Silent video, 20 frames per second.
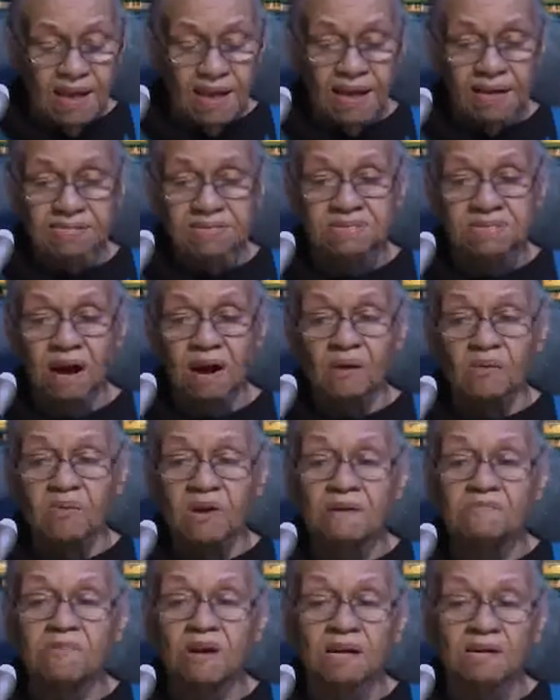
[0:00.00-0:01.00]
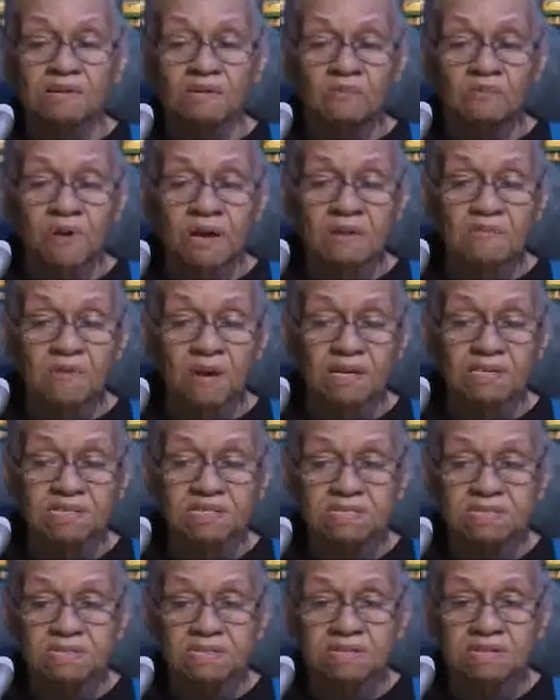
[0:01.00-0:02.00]
And so we want, we want
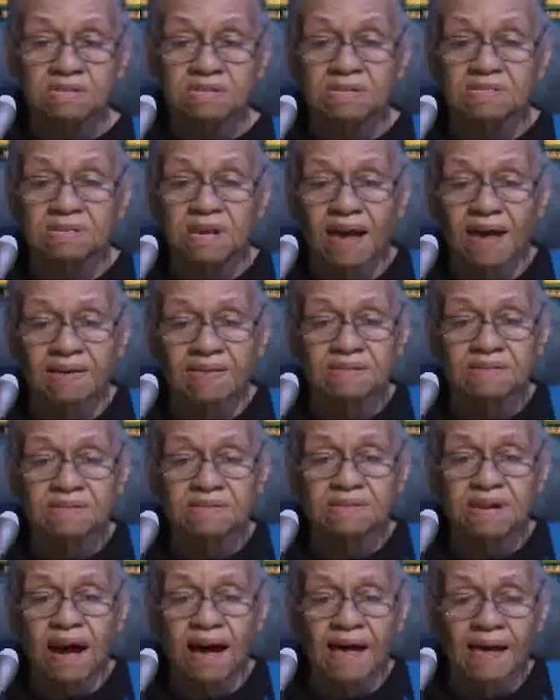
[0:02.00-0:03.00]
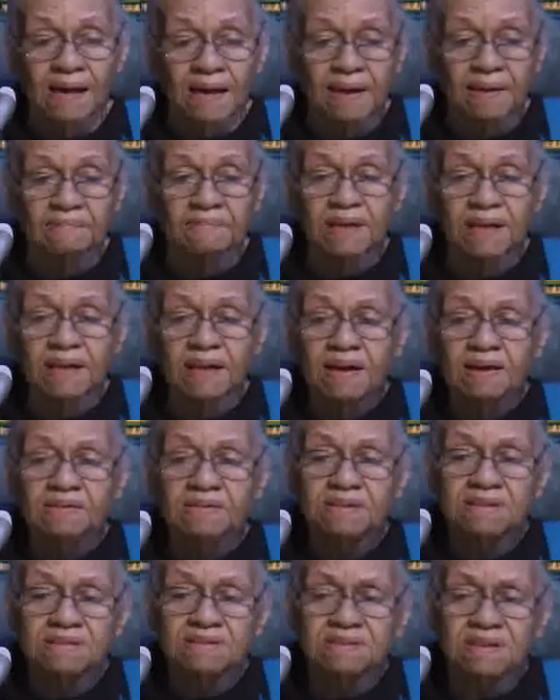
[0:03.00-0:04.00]
to take the time
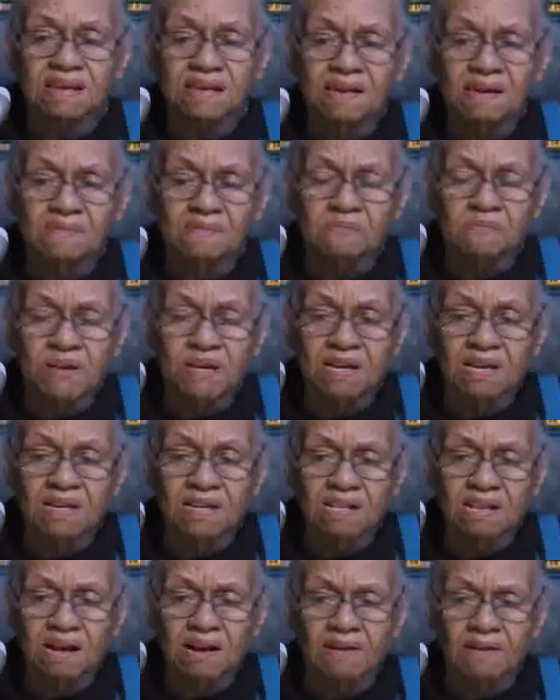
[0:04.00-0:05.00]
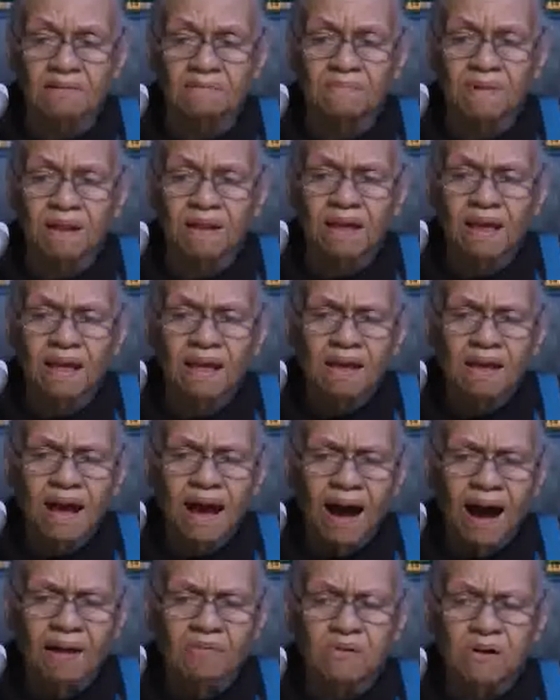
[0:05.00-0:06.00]
to see if we can learn.
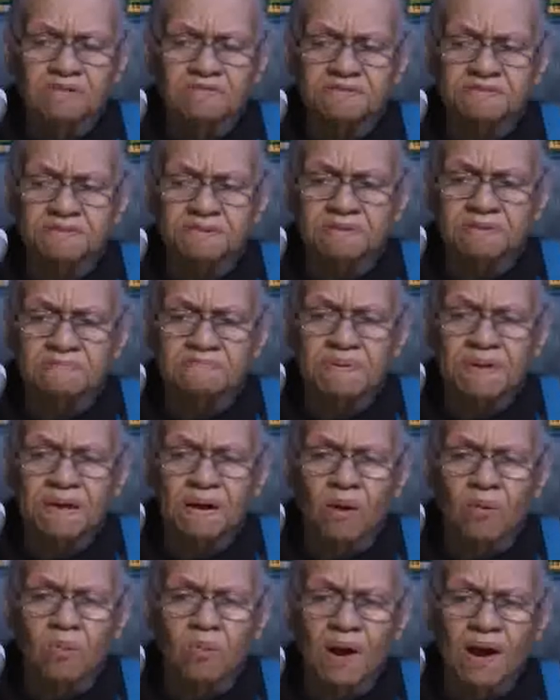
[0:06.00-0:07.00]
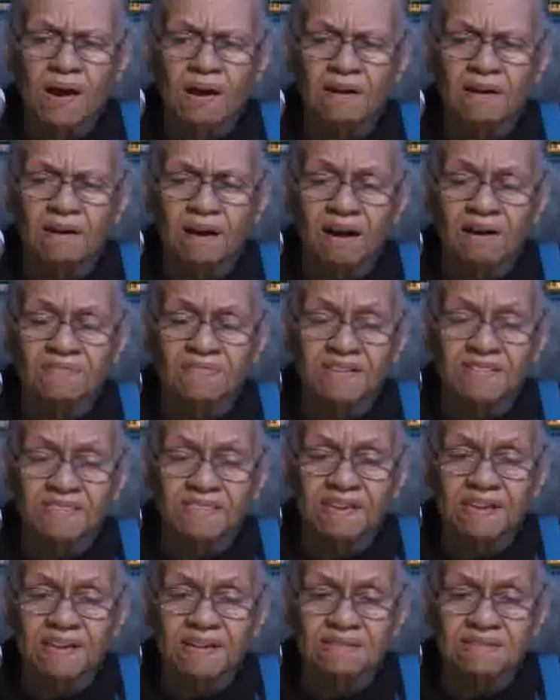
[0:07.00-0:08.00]
I want you to be aware of the
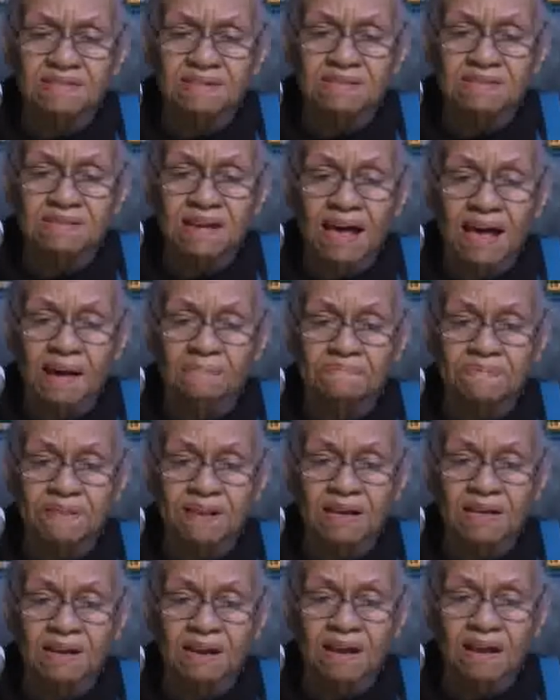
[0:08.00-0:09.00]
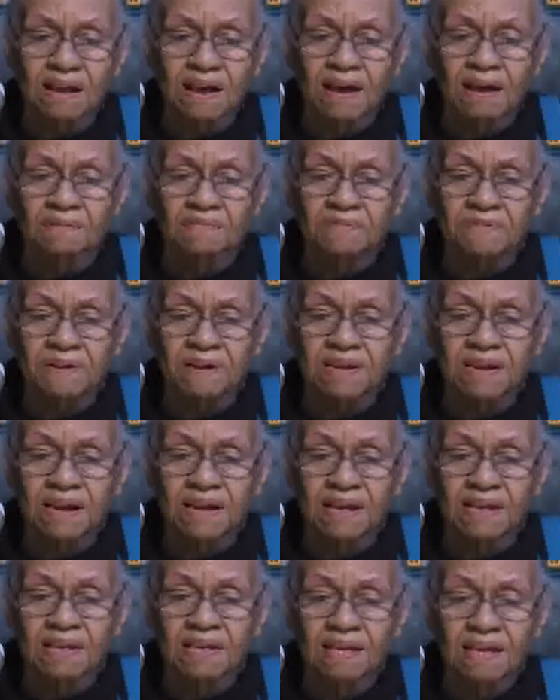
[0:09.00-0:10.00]
things that's happening every
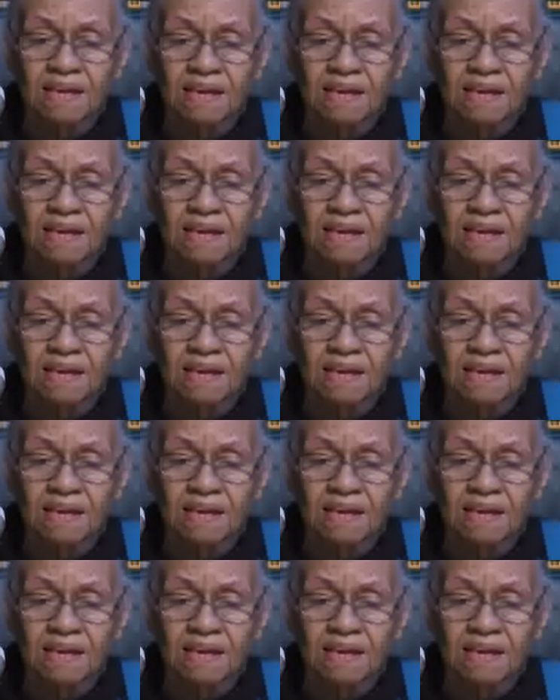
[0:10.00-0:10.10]
day.